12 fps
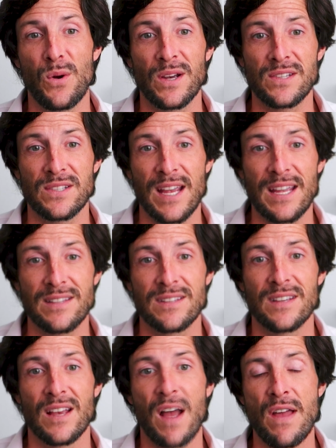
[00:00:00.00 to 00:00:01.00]
US
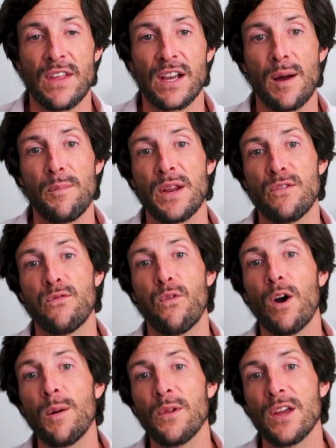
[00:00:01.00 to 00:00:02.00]
states, and the company
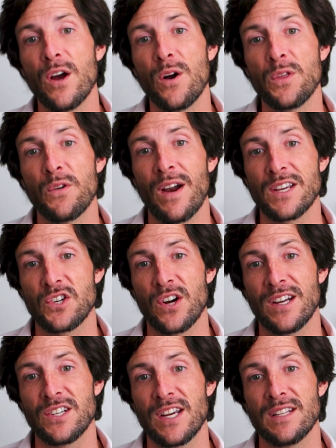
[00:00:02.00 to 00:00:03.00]
formerly owned the
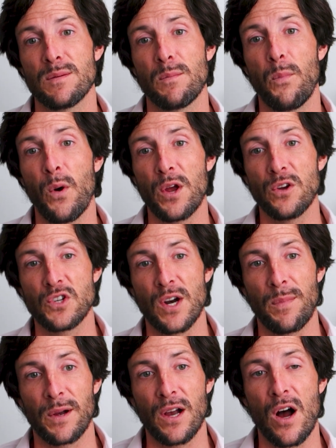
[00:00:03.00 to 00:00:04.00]
restaurant chains Pollo
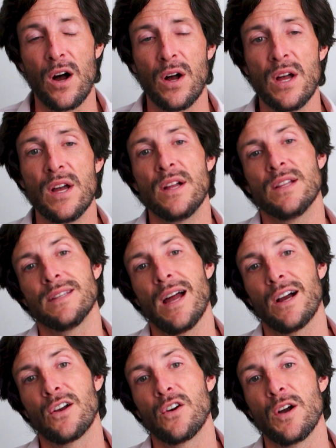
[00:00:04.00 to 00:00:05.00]
Tropical, Taco